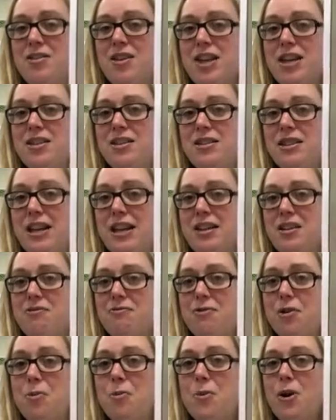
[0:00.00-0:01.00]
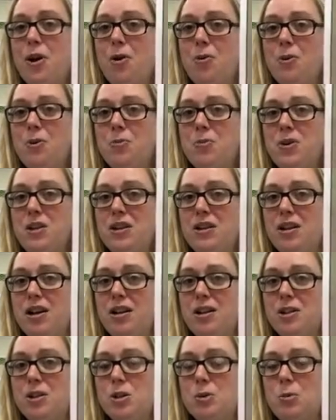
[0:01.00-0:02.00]
They decided football would be
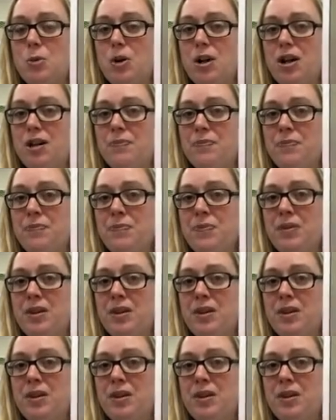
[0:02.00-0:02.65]
a good sport.